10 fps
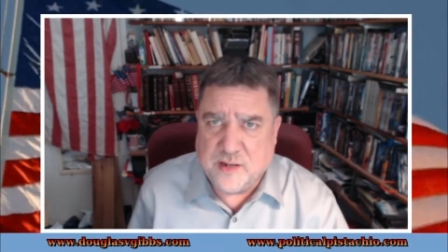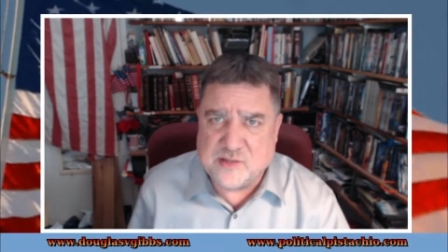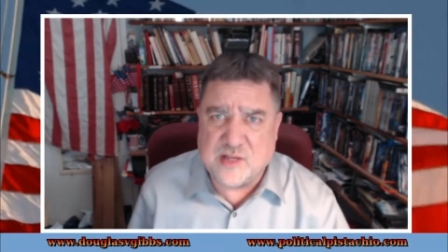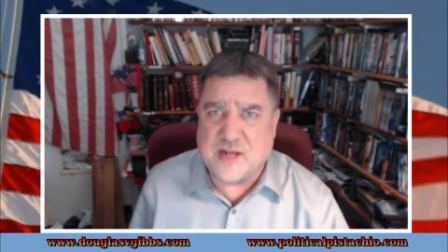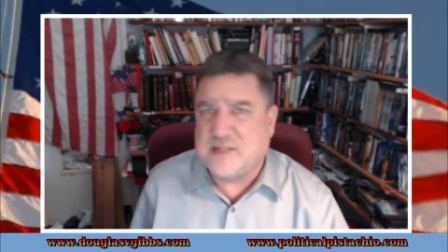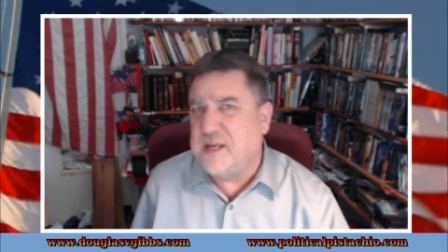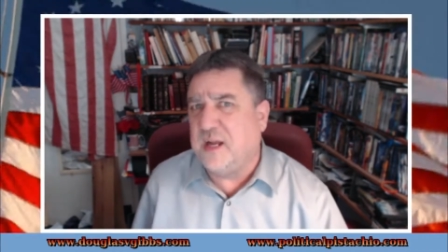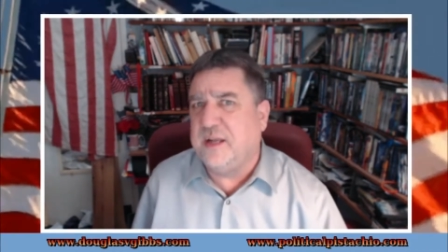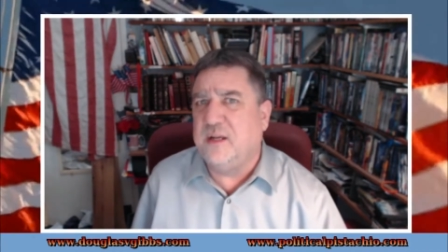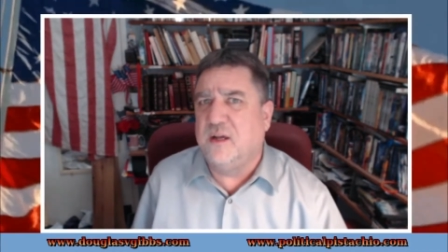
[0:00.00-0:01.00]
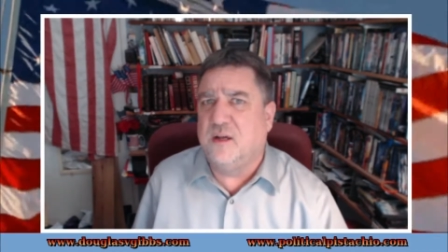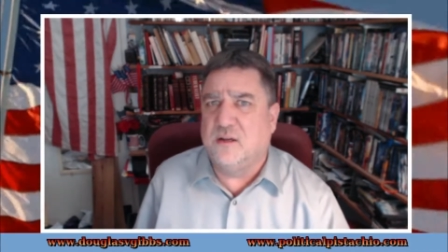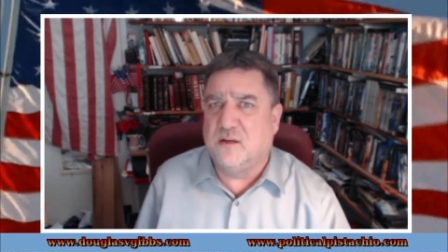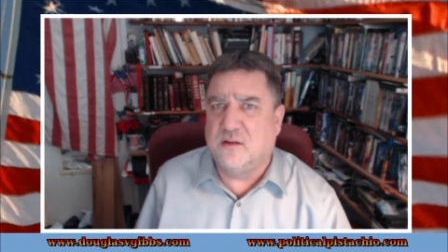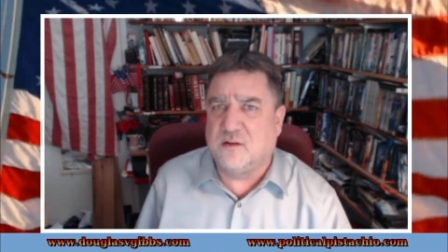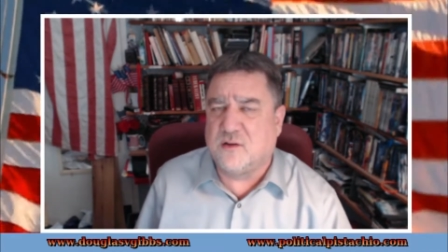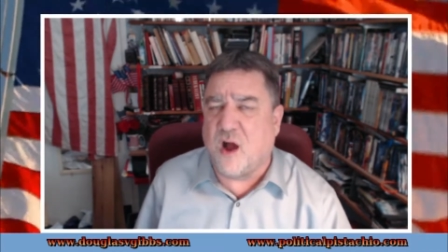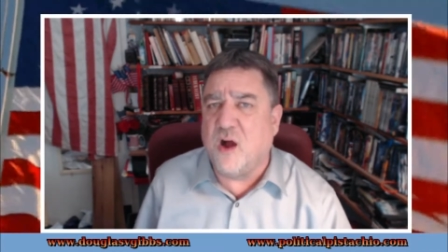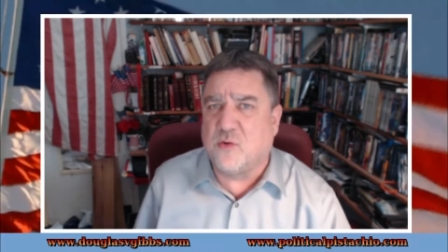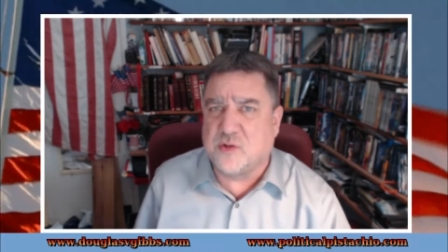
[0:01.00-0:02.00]
It's not telling
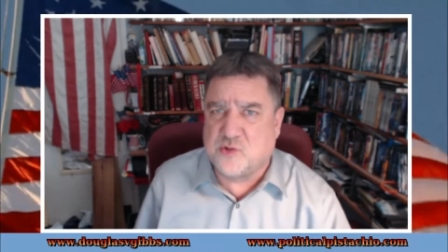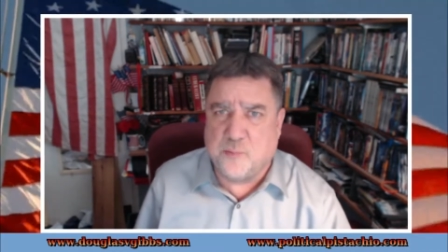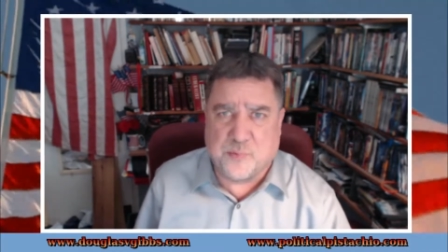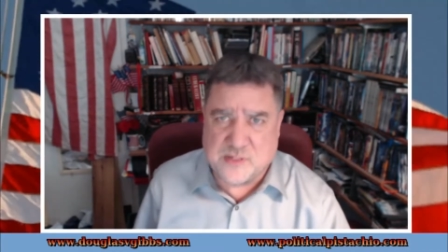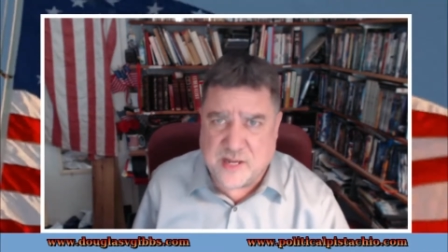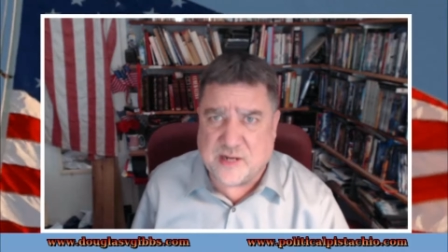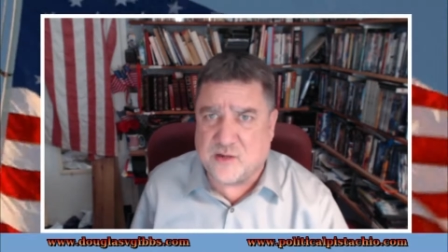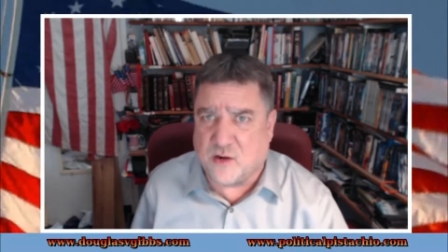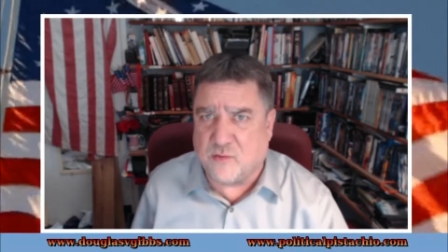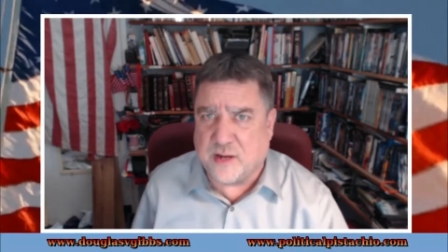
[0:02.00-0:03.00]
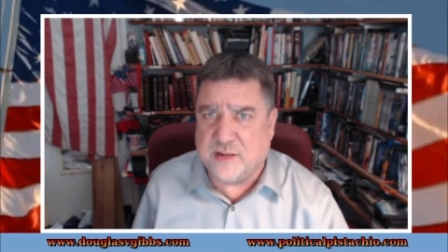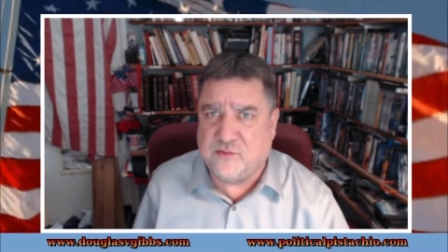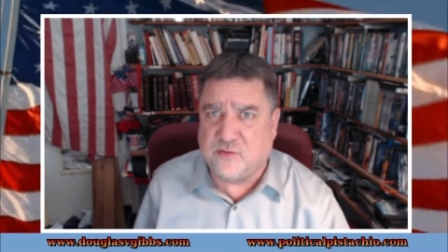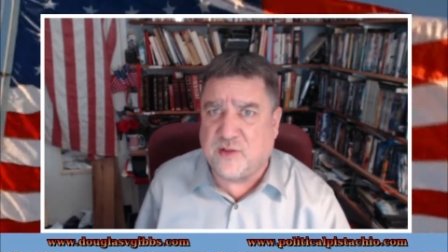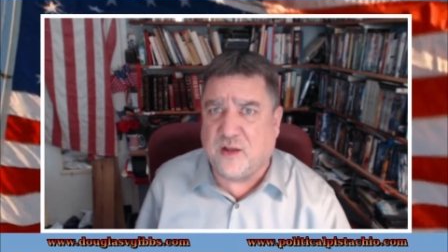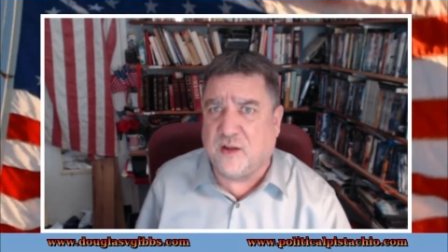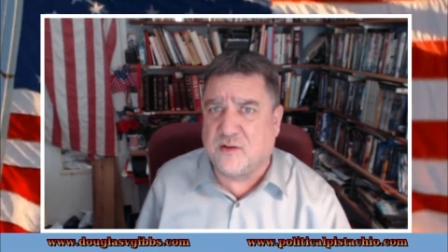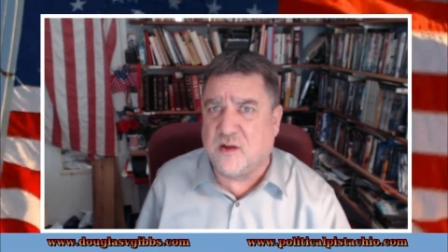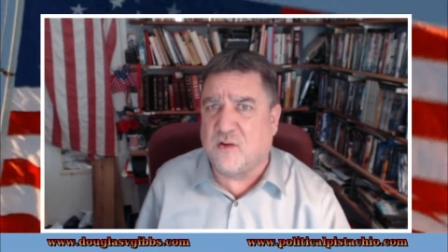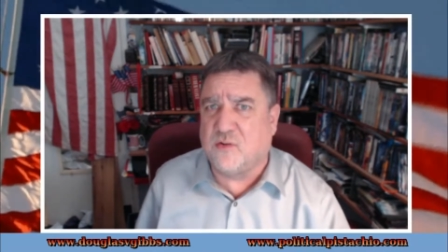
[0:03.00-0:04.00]
Congress to protect our rights. It's telling
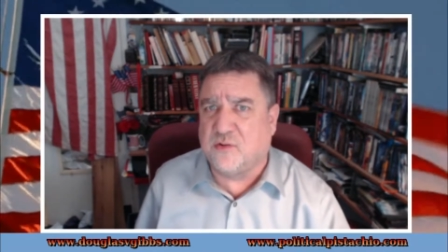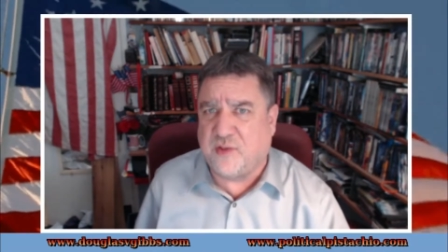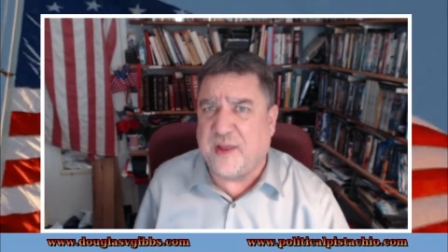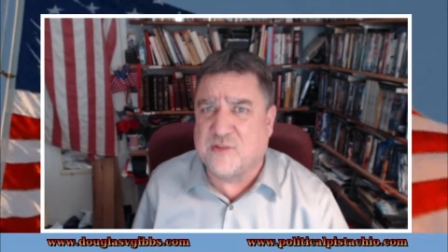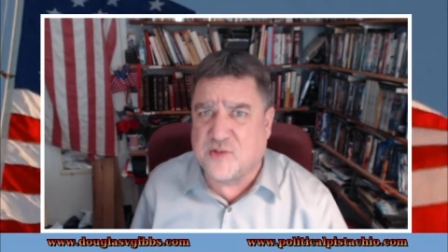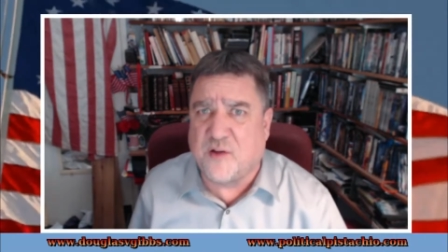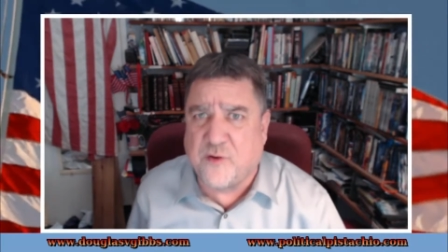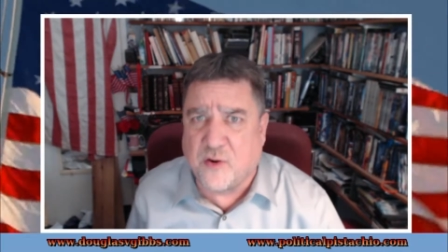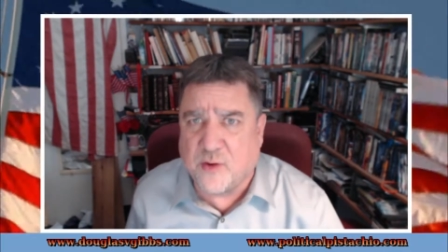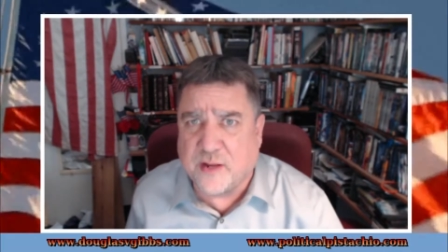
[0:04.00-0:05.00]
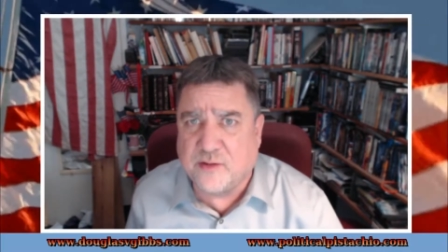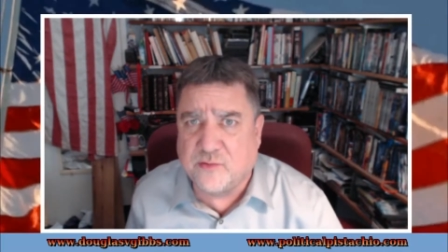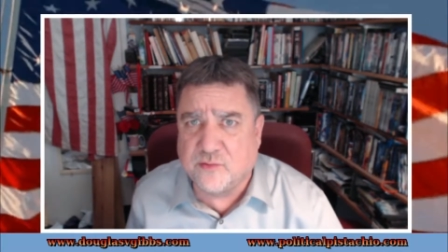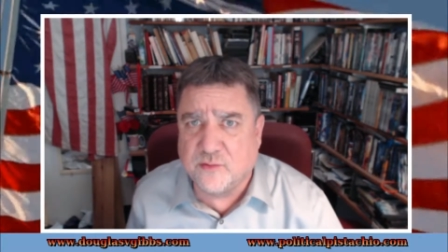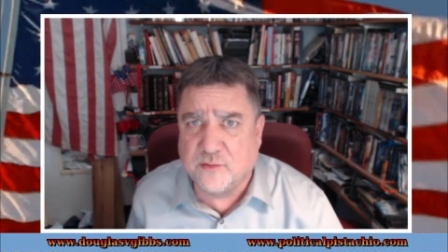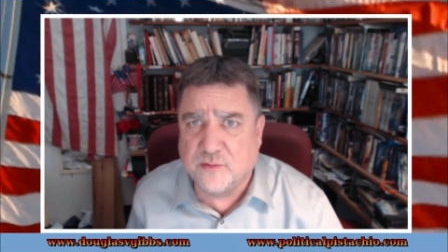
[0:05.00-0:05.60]
Congress, hands off our rights.